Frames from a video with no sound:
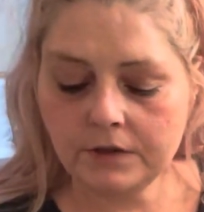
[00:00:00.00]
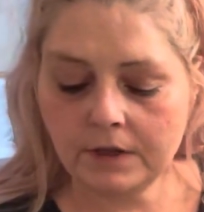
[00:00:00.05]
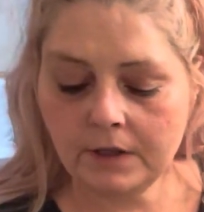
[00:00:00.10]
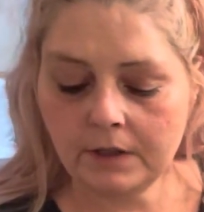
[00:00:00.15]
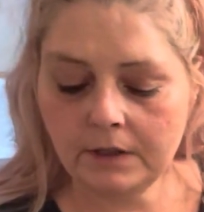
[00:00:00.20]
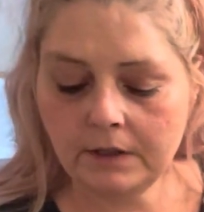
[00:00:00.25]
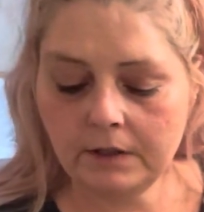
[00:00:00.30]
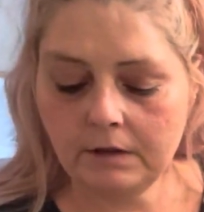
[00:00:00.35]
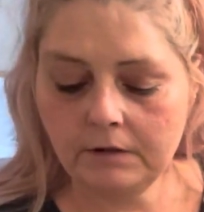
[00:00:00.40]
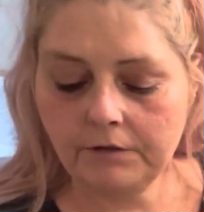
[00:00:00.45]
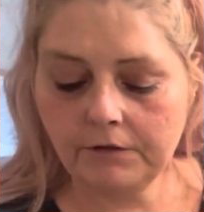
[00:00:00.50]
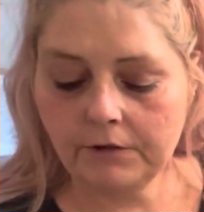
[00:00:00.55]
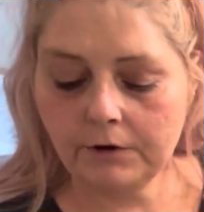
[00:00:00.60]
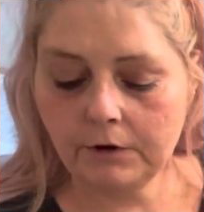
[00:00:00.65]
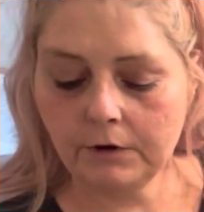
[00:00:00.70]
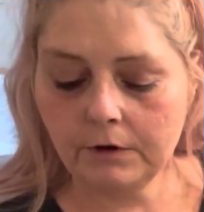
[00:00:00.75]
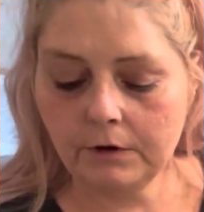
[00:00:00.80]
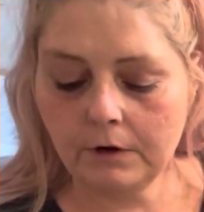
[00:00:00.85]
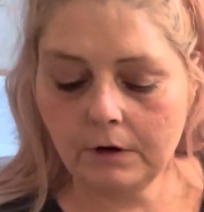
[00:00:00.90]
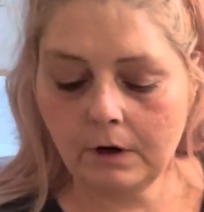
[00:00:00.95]
a little
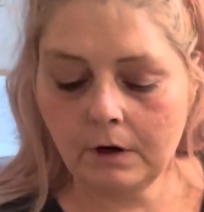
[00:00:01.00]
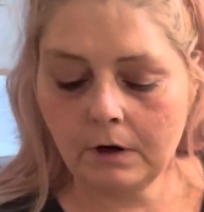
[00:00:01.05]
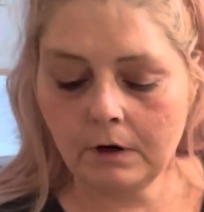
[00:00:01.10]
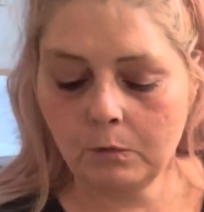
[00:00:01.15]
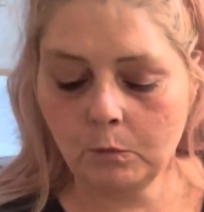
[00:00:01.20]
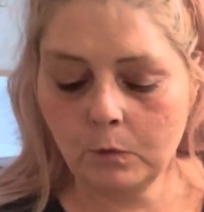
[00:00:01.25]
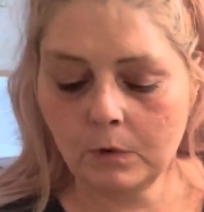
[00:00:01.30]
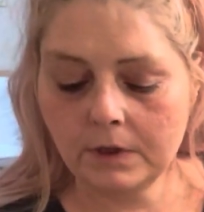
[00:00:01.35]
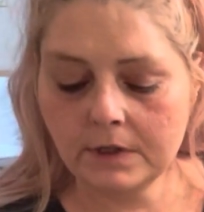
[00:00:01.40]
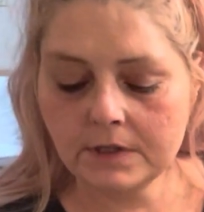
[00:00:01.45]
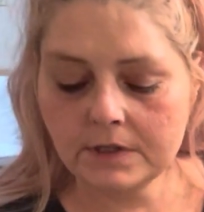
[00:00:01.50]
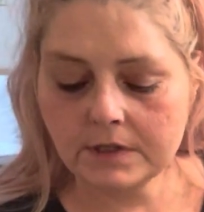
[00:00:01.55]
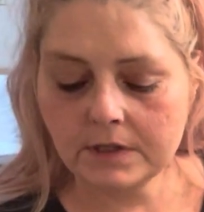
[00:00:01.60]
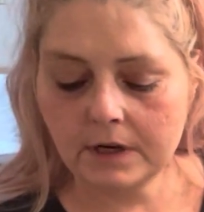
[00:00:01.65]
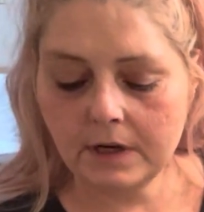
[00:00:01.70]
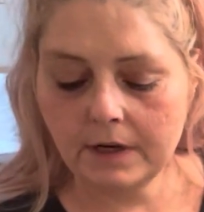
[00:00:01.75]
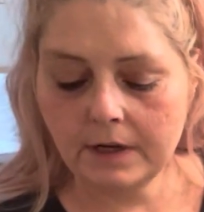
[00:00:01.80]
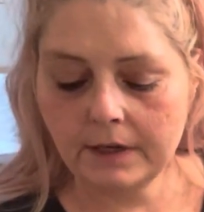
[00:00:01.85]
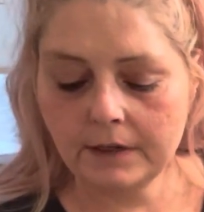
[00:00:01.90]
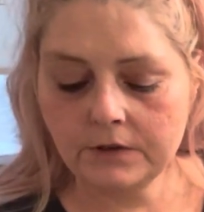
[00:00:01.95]
further on one
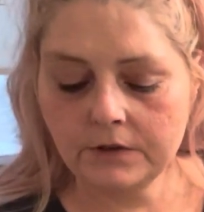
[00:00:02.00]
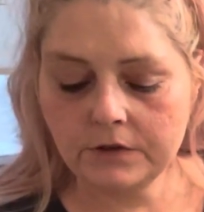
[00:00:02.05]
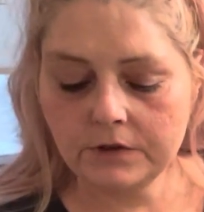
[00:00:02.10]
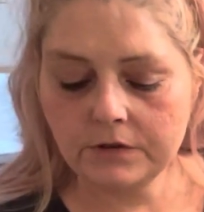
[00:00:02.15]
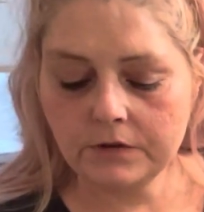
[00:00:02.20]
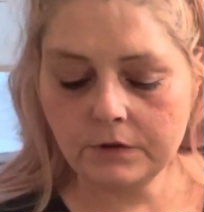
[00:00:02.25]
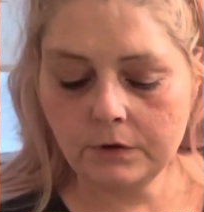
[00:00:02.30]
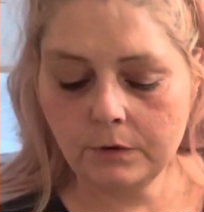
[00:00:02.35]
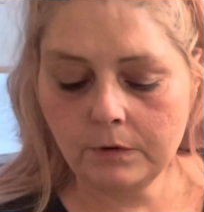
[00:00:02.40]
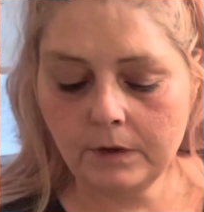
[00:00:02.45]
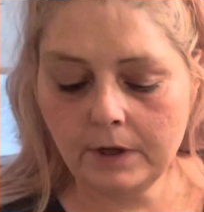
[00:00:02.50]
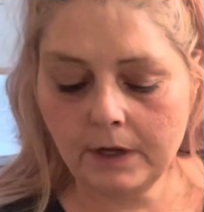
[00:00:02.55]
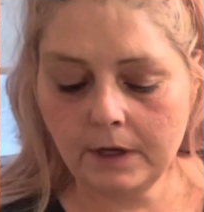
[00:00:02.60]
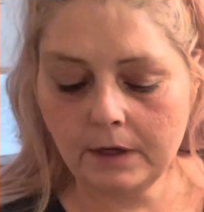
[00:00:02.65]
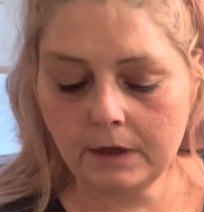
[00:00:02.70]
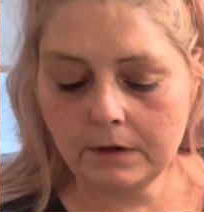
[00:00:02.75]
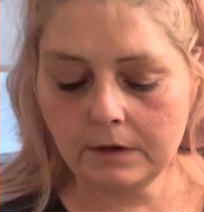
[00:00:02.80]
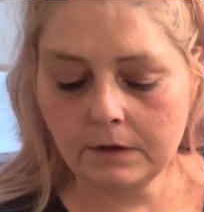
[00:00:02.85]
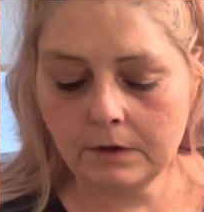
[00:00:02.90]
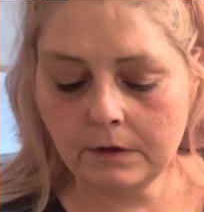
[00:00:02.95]
side just so
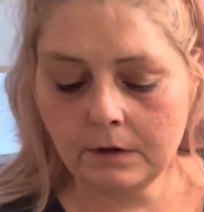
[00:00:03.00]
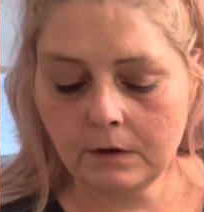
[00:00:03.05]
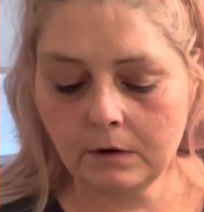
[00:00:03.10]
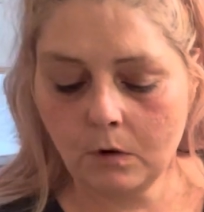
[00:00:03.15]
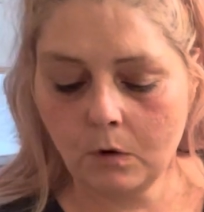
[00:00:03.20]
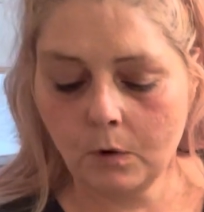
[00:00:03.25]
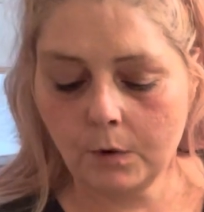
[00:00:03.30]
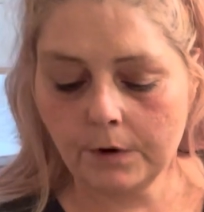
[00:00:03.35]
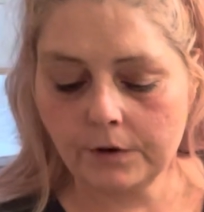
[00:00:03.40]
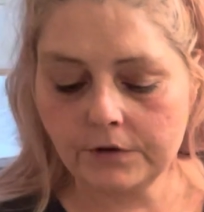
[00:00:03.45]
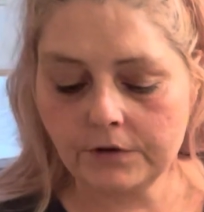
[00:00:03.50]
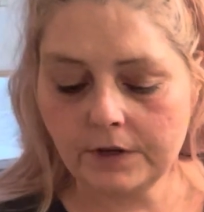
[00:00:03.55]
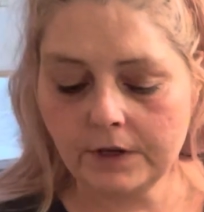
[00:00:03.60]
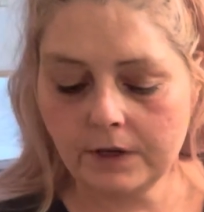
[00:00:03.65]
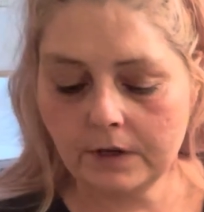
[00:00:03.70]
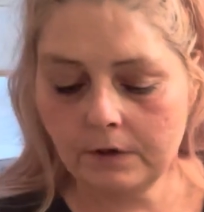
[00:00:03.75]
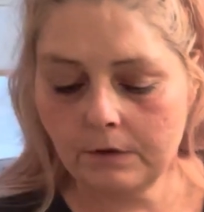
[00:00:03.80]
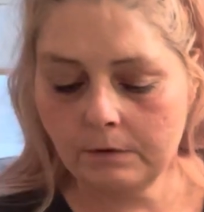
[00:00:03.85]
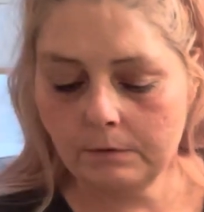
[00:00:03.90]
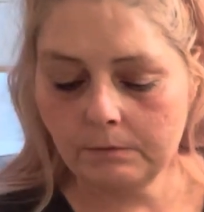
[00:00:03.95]
that the cords, I
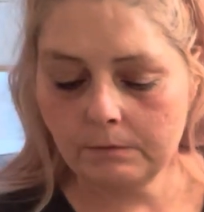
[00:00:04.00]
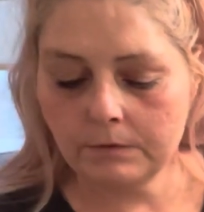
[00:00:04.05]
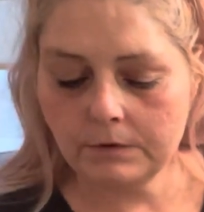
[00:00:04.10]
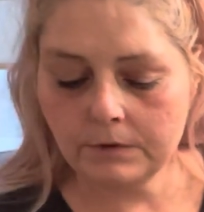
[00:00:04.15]
can